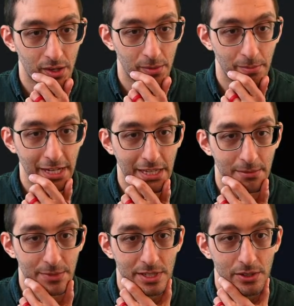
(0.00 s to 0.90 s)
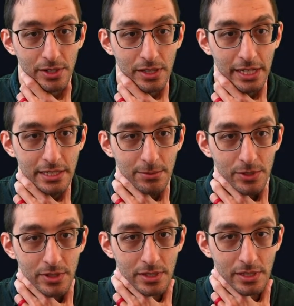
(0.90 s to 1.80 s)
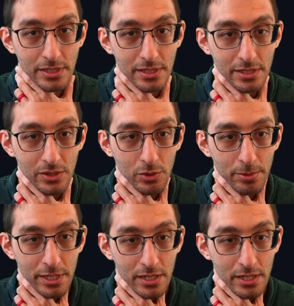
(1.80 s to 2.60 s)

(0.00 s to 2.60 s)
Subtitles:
Make them serializable. This is still open.